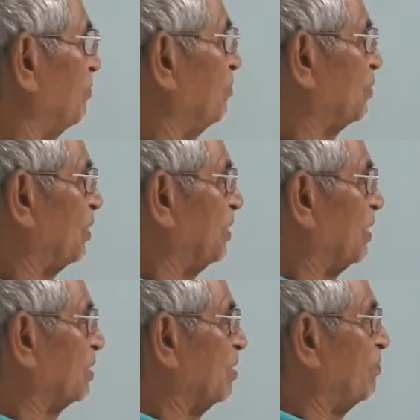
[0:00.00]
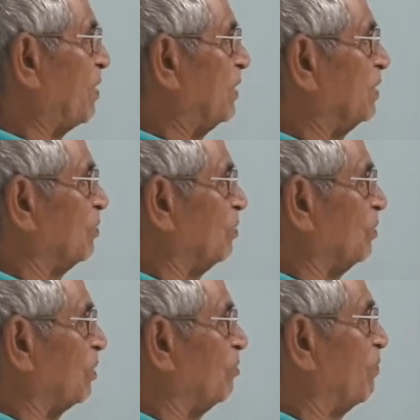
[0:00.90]
mutual induction, phi is equal to,
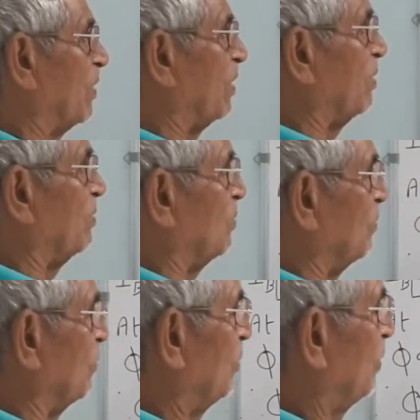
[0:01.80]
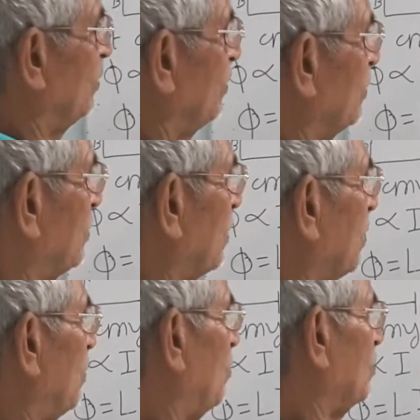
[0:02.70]
according to Faraday's
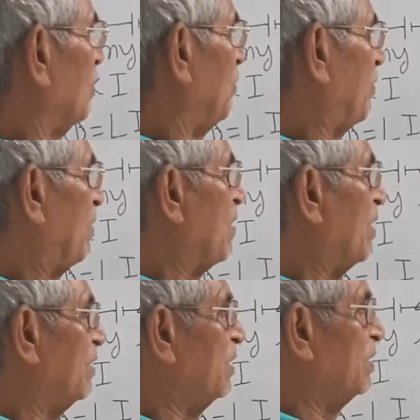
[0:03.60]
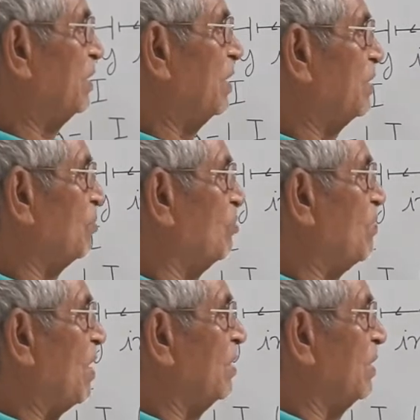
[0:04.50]
second law, d phi by dt, that is
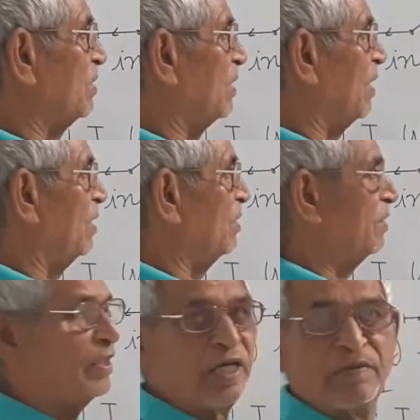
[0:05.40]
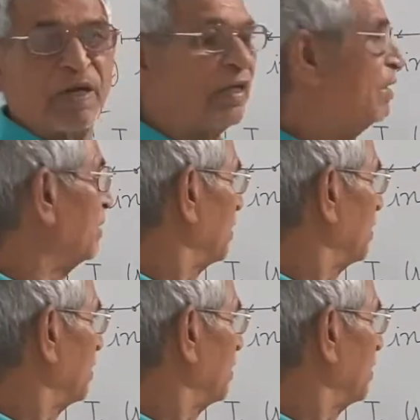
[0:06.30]
minus L di by